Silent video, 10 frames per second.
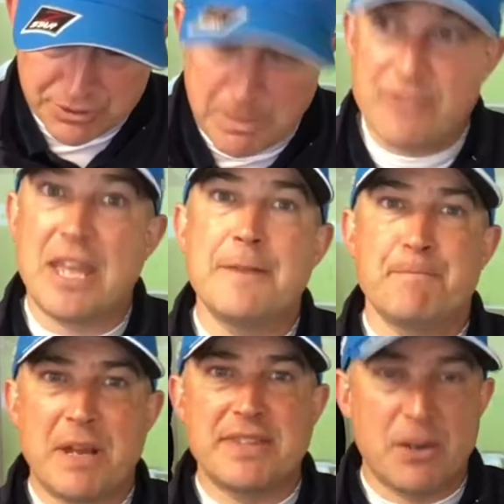
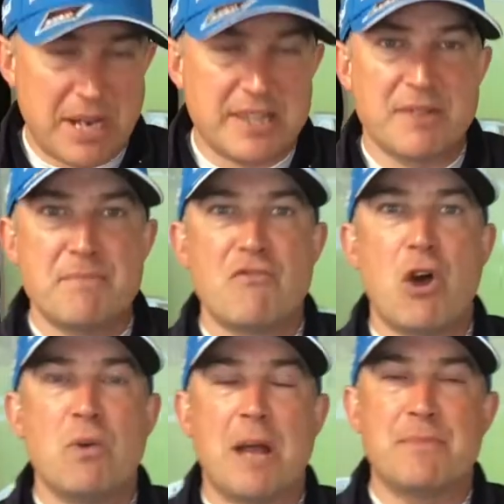Monday we had the
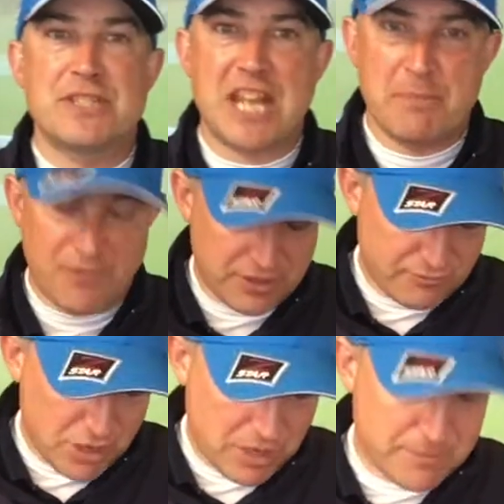roll-up Stapleford, the
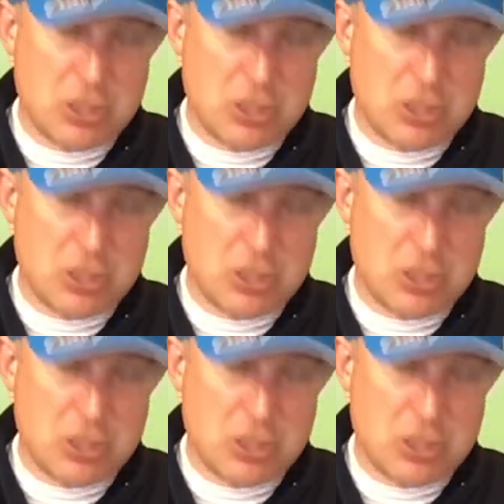roll-up